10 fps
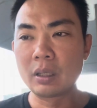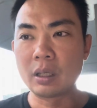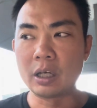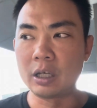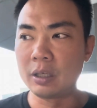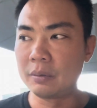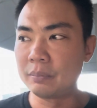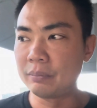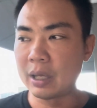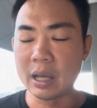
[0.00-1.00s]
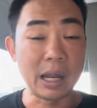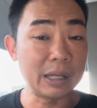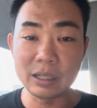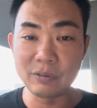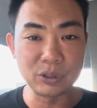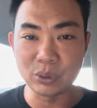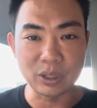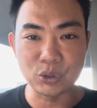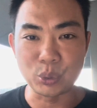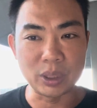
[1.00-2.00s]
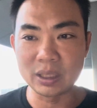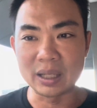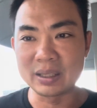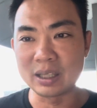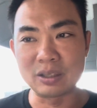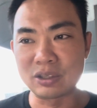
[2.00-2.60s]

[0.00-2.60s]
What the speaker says: and I even took out swing dancing,